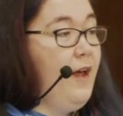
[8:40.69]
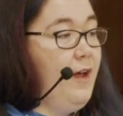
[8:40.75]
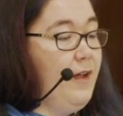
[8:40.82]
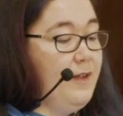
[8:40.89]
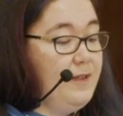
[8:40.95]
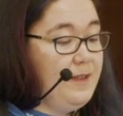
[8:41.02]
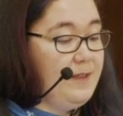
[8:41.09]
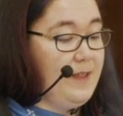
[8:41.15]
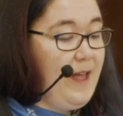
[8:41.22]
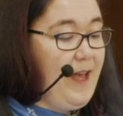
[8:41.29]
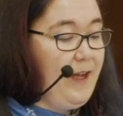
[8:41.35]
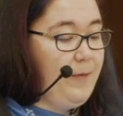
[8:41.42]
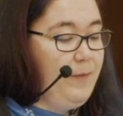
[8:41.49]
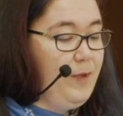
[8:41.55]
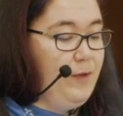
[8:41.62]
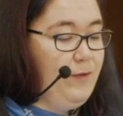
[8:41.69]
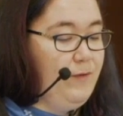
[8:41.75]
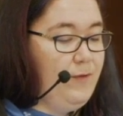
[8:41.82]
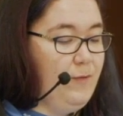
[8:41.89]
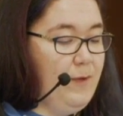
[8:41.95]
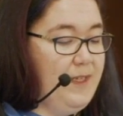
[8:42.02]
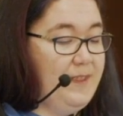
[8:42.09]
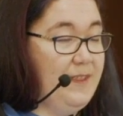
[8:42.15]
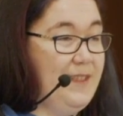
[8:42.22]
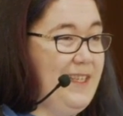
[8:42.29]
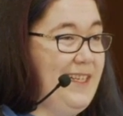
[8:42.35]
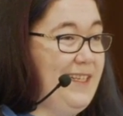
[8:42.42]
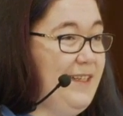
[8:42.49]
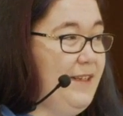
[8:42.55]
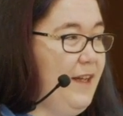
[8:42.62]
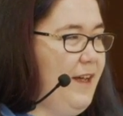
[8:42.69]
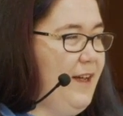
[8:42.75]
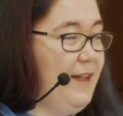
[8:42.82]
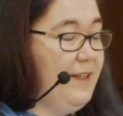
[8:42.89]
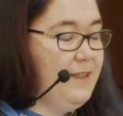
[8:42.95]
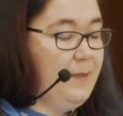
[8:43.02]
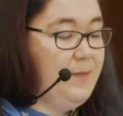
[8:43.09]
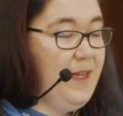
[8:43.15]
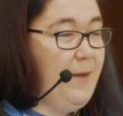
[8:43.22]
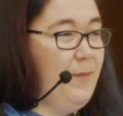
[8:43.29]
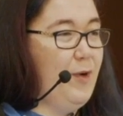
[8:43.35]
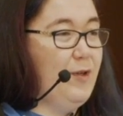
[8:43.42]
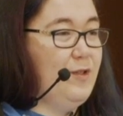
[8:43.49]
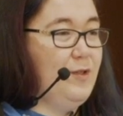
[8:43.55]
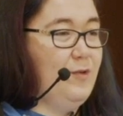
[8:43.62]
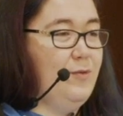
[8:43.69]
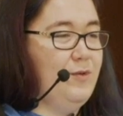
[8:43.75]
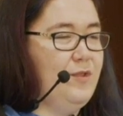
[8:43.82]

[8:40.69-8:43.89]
Slack moved recently in September to